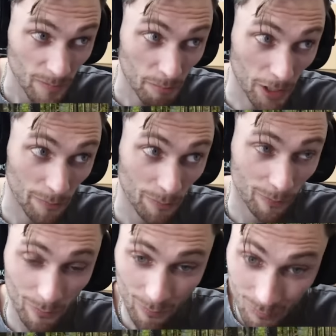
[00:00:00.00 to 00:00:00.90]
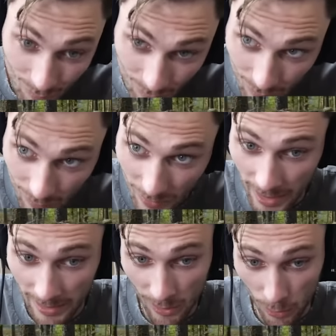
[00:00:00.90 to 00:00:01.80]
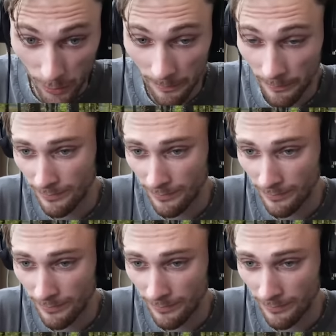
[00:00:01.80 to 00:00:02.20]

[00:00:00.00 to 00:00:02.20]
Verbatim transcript: But it's cool.